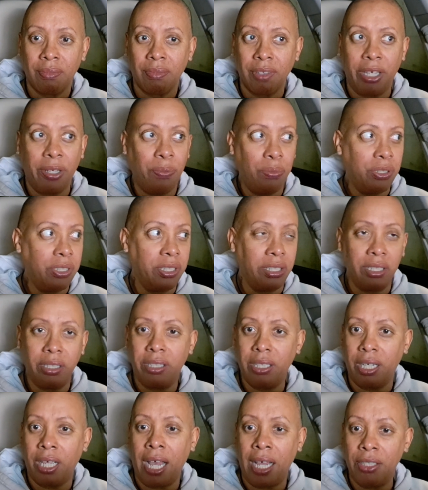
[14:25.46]
It was
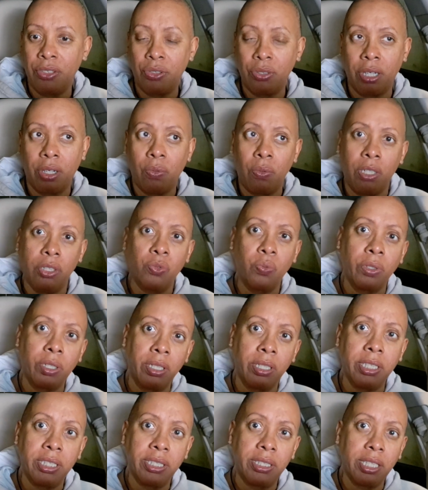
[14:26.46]
the contract was, we're
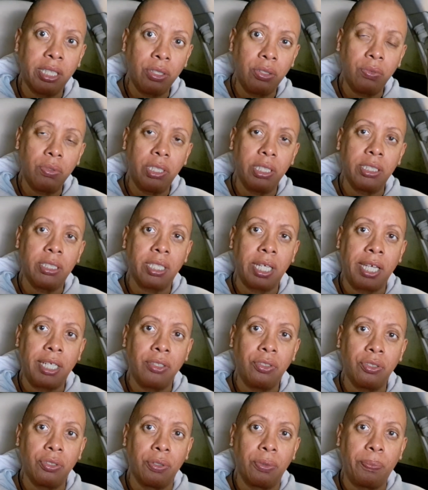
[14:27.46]
going to send you this
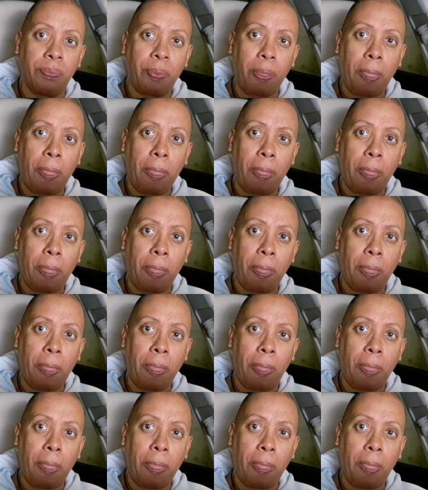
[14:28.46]
angel,